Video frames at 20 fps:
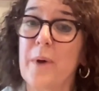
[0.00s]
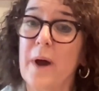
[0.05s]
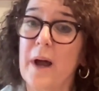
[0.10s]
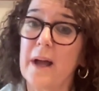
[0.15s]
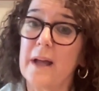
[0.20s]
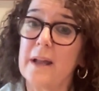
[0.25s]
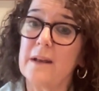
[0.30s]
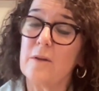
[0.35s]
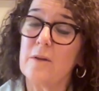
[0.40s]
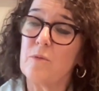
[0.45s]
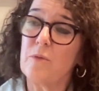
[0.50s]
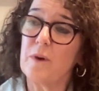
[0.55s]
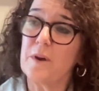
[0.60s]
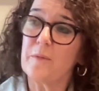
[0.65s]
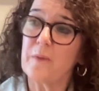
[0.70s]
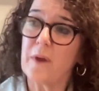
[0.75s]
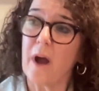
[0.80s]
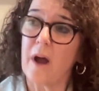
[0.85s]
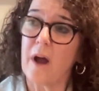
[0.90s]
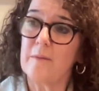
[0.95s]
But
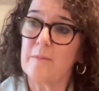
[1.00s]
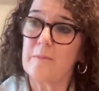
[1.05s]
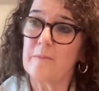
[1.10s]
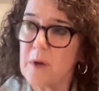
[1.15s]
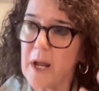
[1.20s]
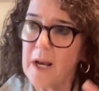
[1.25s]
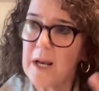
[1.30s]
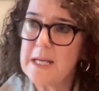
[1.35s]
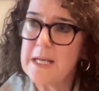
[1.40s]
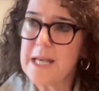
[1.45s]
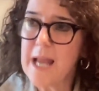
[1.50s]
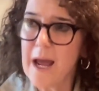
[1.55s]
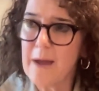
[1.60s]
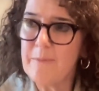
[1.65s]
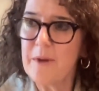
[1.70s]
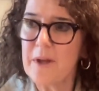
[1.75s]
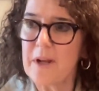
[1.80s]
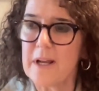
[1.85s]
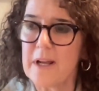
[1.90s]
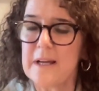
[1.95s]
what got kind of
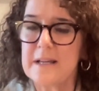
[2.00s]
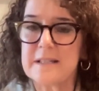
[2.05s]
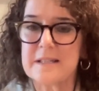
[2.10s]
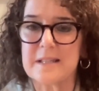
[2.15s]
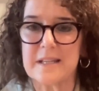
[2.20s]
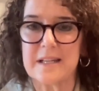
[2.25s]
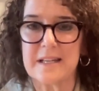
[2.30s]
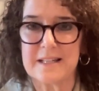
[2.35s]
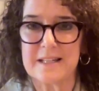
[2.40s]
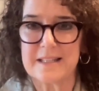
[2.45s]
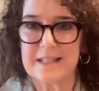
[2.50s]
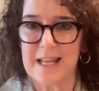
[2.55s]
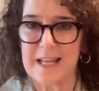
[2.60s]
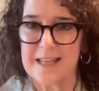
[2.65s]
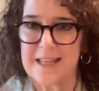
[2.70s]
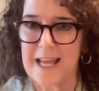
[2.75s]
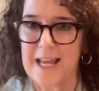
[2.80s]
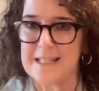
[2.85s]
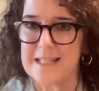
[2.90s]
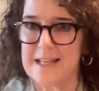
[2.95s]
nebulous is
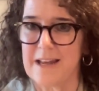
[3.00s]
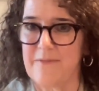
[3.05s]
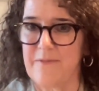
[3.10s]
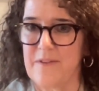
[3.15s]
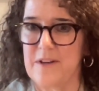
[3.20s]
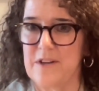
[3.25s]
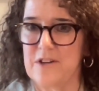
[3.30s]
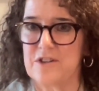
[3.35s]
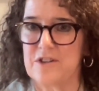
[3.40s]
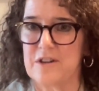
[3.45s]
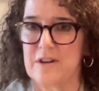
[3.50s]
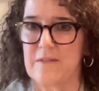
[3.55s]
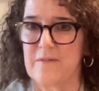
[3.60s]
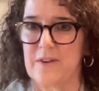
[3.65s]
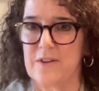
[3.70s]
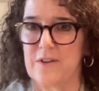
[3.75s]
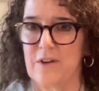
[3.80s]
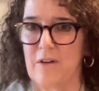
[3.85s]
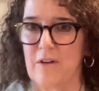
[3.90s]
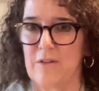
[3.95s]
that definition of
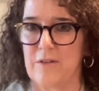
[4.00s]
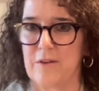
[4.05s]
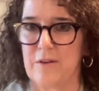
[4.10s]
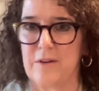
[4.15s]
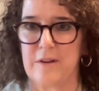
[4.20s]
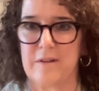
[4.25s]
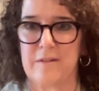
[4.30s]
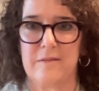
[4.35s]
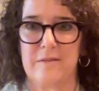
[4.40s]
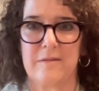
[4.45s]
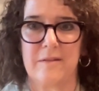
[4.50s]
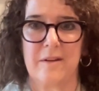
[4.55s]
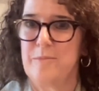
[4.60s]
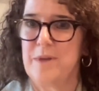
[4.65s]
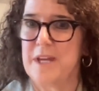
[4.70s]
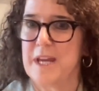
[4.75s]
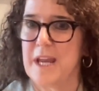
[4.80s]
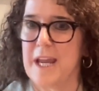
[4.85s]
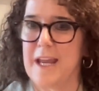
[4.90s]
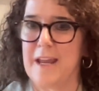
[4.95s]
adulthood
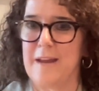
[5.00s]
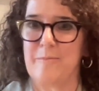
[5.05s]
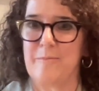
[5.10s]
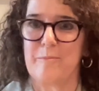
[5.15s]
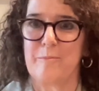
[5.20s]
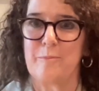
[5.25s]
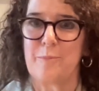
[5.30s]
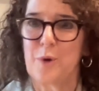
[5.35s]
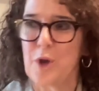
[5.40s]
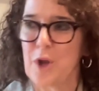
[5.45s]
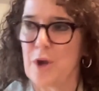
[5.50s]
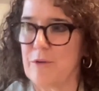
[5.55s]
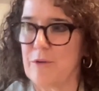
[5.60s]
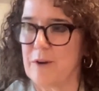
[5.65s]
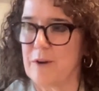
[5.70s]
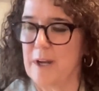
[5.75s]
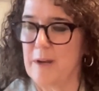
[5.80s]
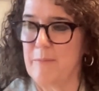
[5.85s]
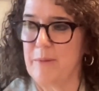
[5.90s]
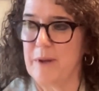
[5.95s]
became
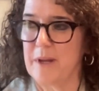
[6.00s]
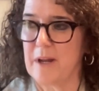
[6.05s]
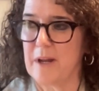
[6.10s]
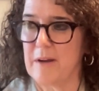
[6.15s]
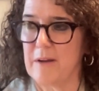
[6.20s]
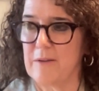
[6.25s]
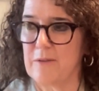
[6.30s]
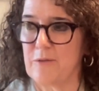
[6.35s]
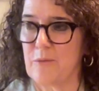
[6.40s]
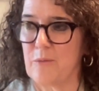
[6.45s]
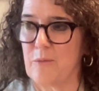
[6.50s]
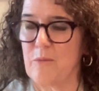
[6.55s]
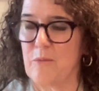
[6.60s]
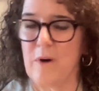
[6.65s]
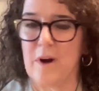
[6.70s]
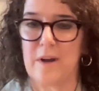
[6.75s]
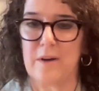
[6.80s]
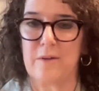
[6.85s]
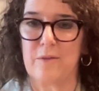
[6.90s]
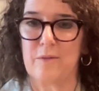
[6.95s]
blurry because
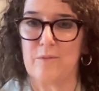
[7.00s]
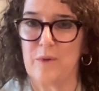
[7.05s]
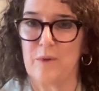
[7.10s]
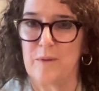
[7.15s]
one,